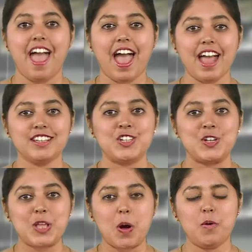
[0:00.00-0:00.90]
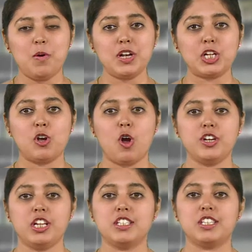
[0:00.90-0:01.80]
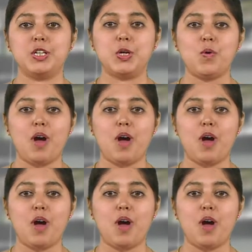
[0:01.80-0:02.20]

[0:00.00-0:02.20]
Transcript: and the whole colonies grew